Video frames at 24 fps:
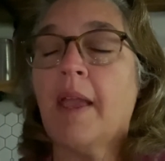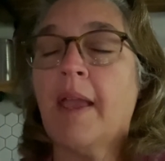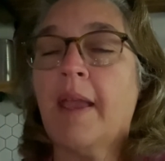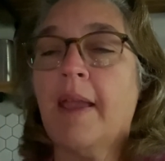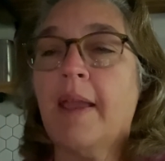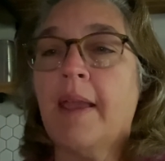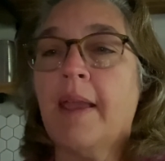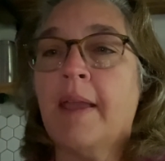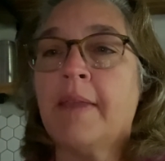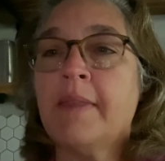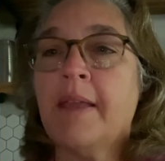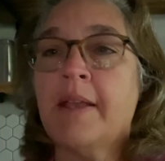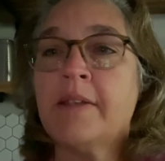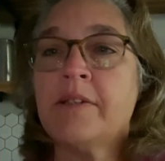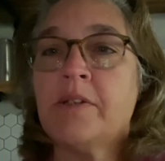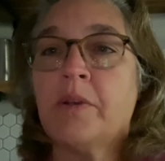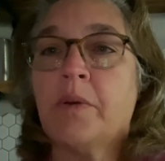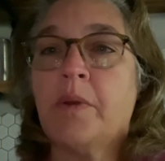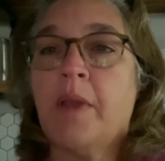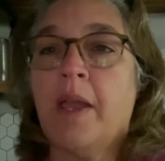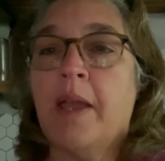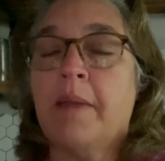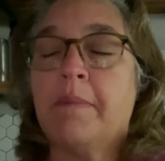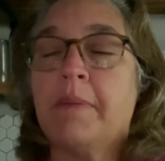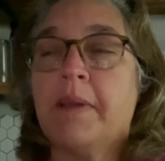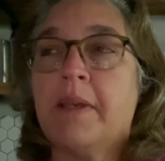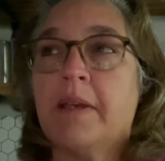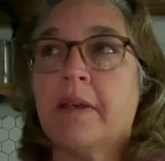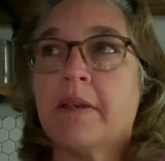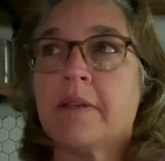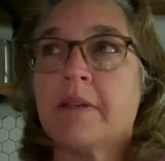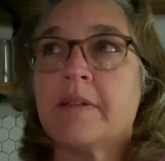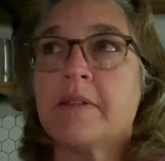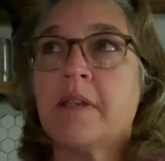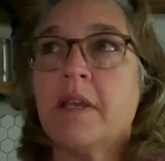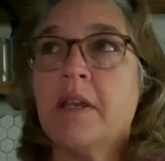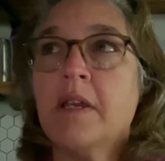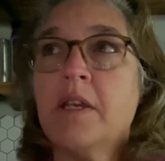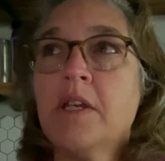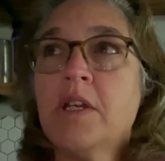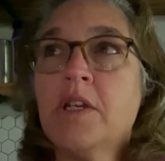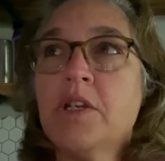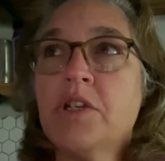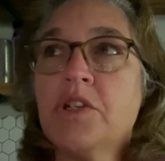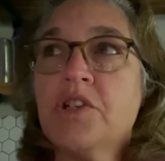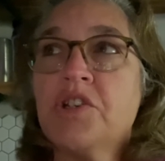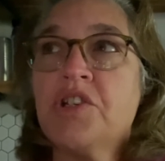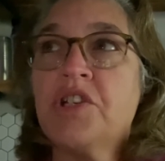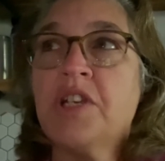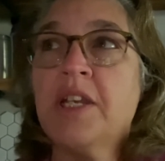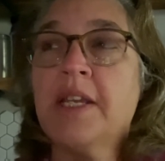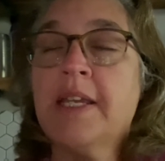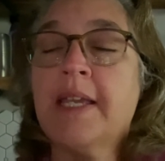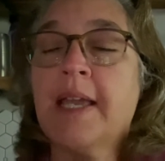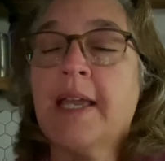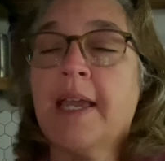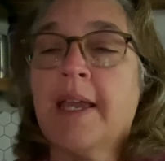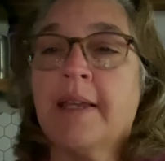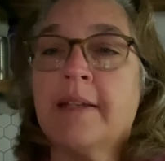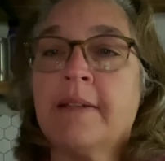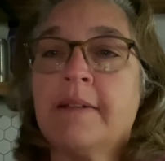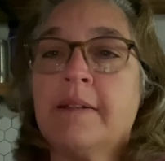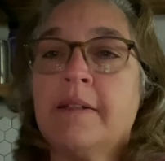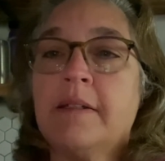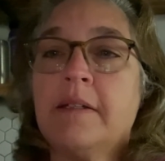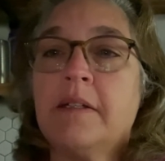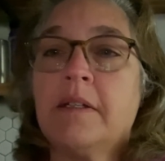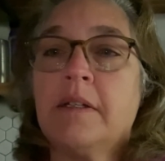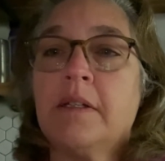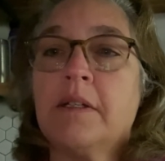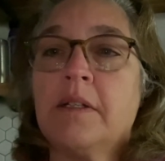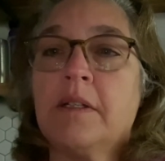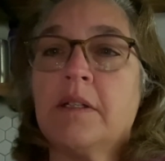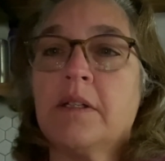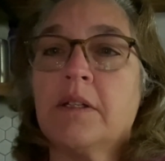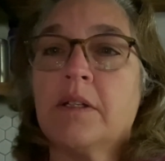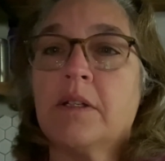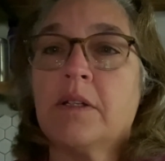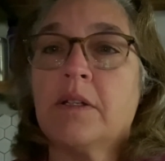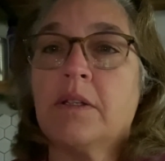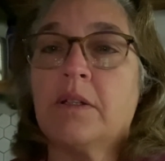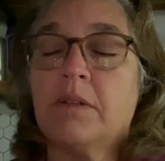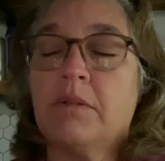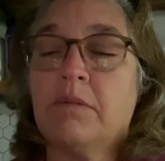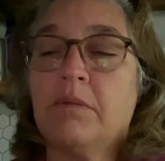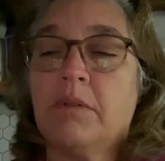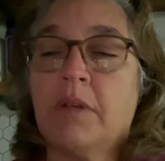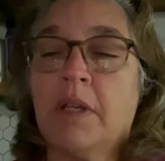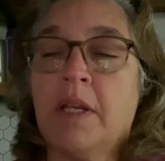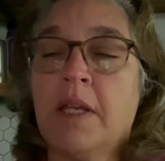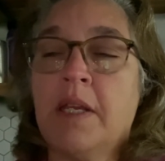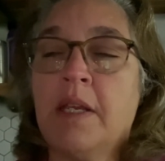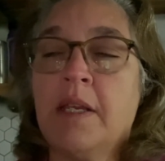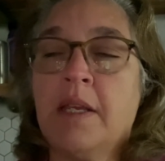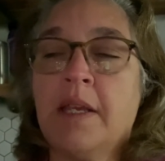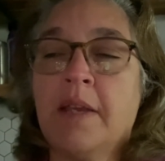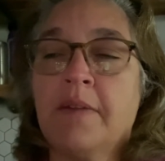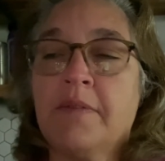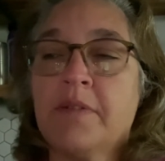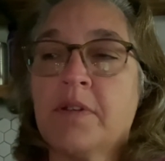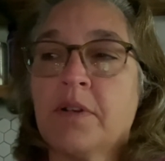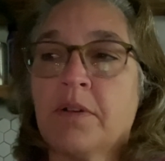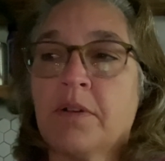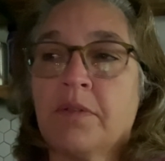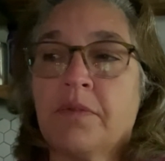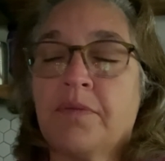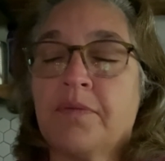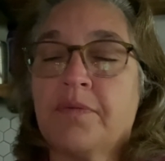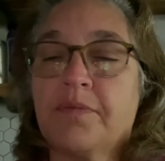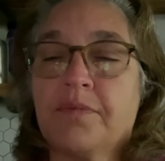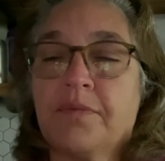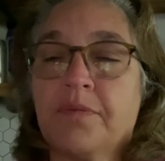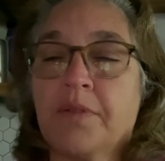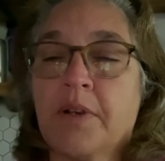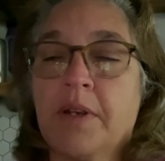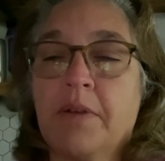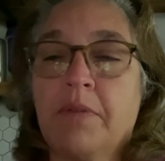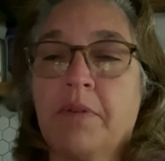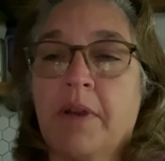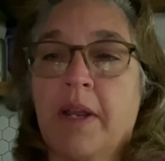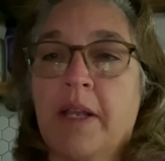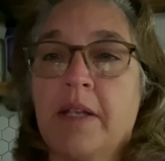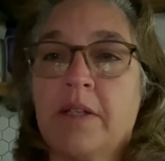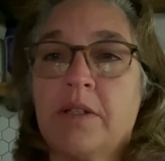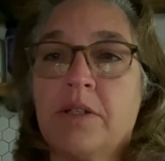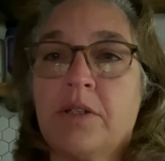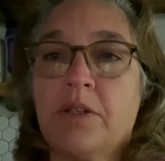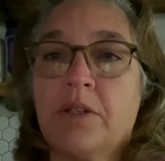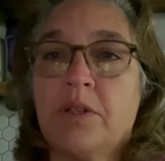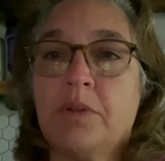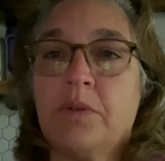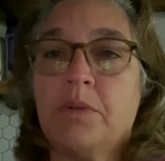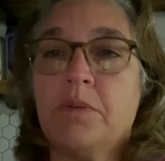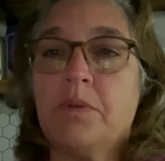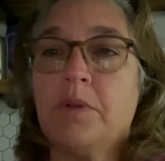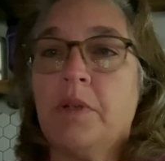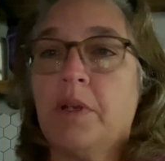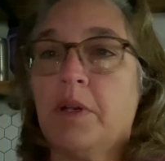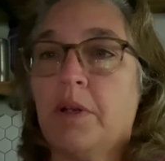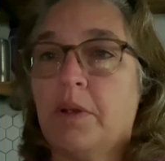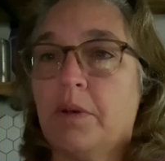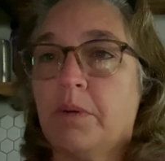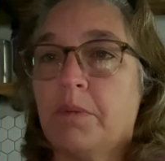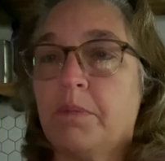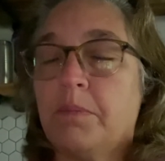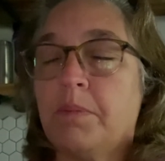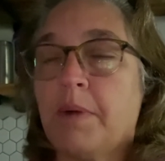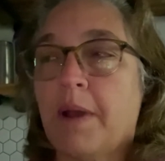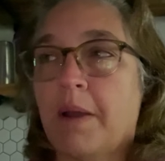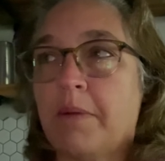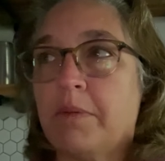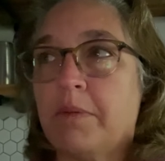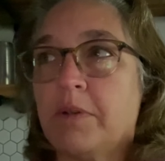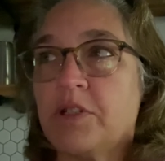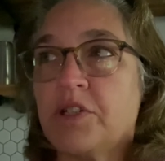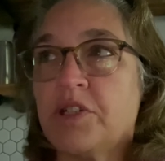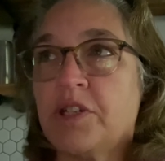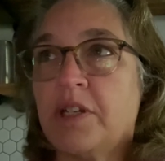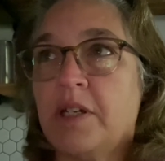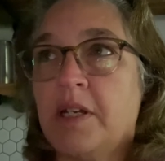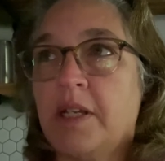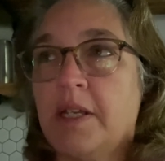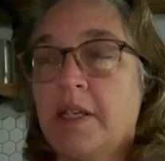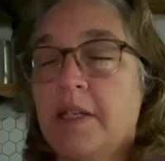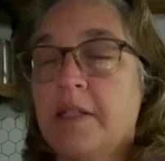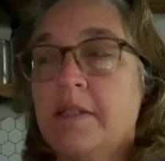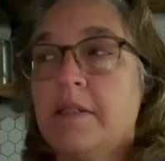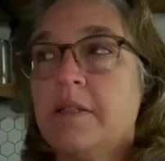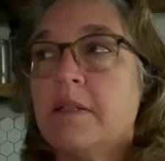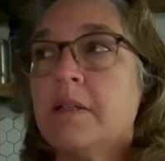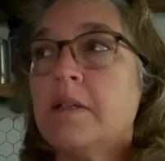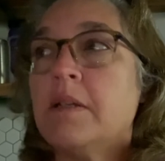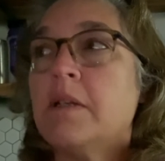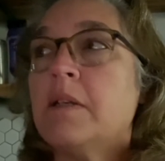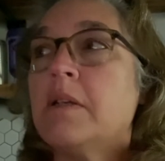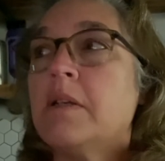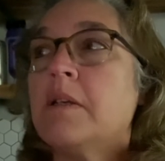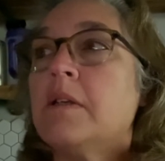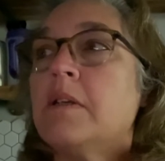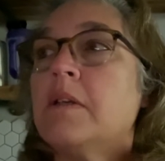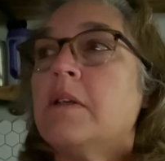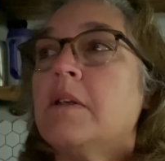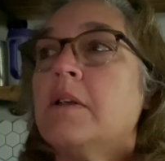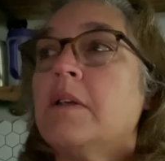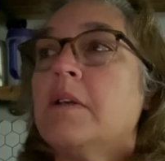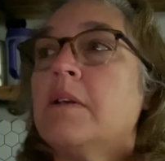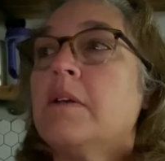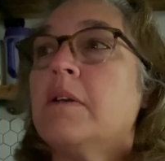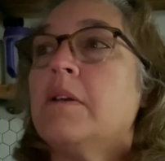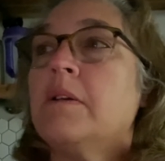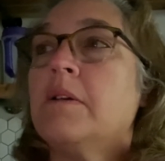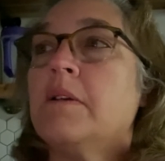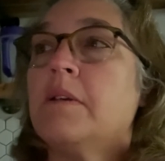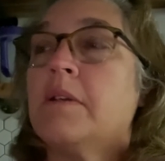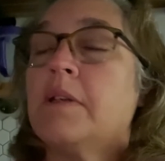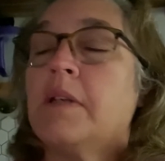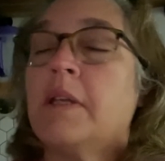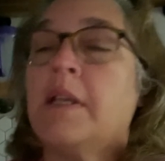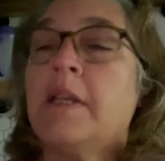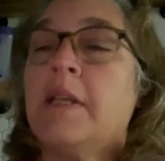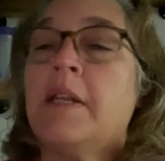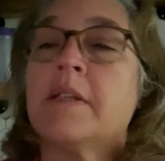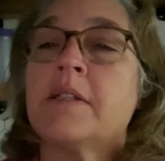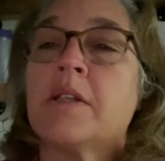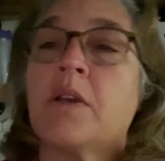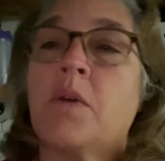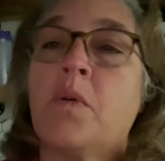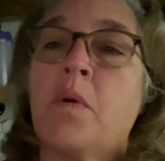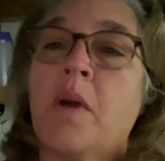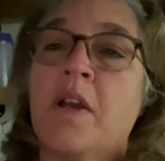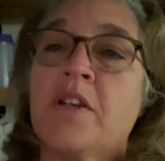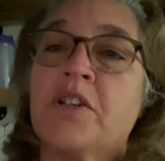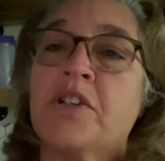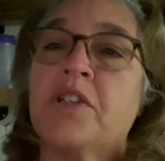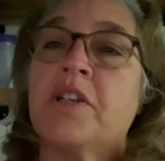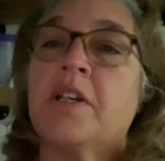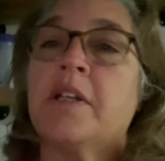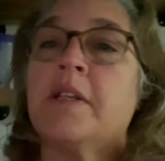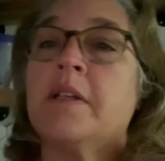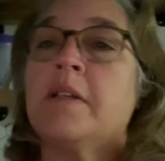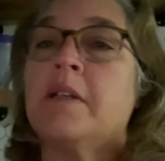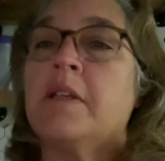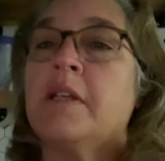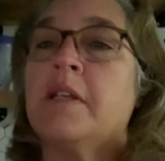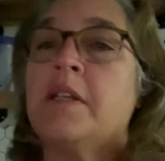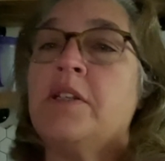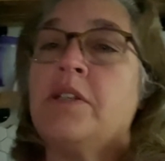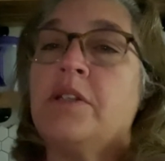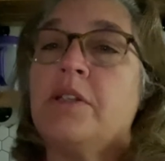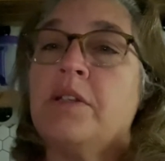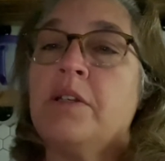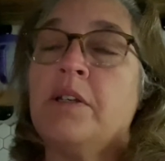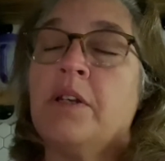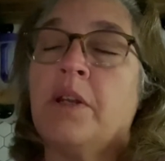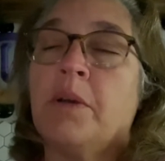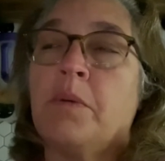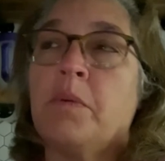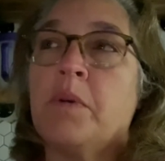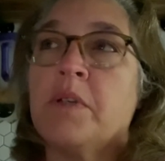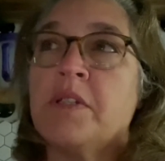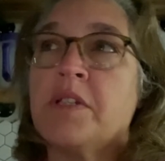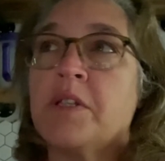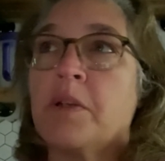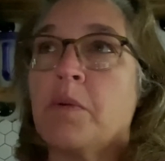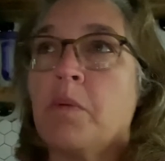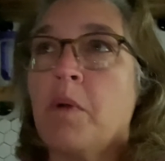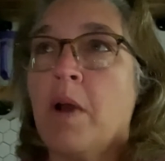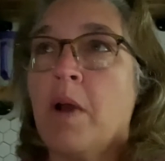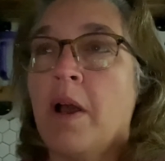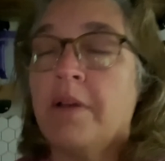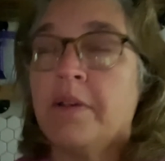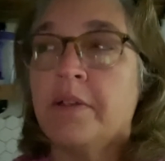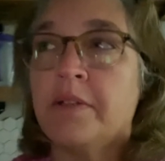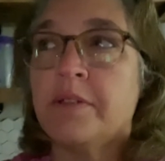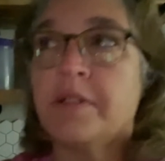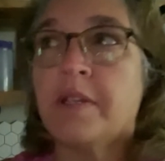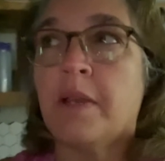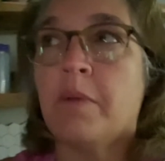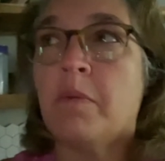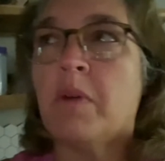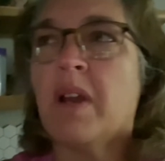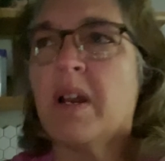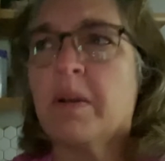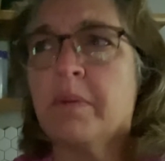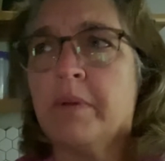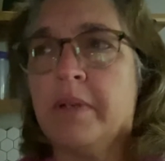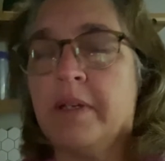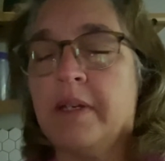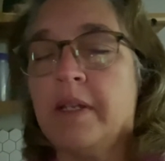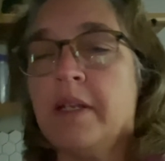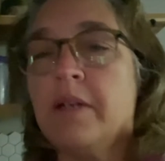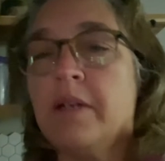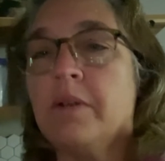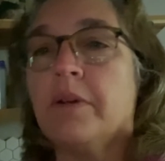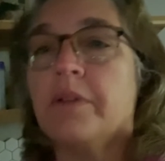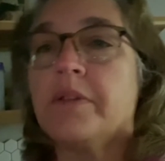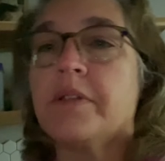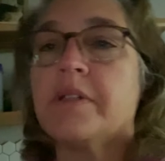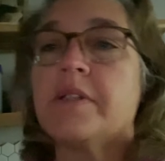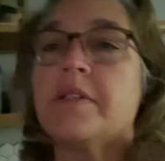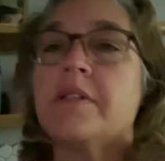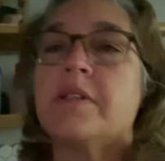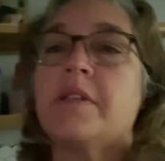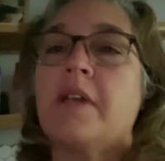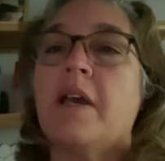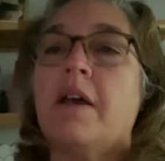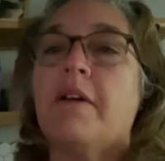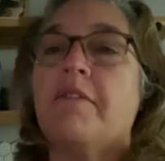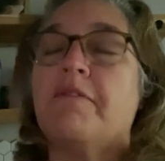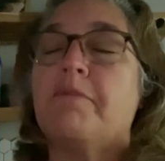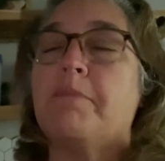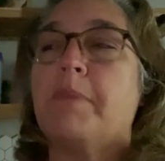And that's okay because she can, he gives her free rein to, you know, buy what she needs he doesn't question it. He, you know, once in a while he'll say, why do we need all this stuff?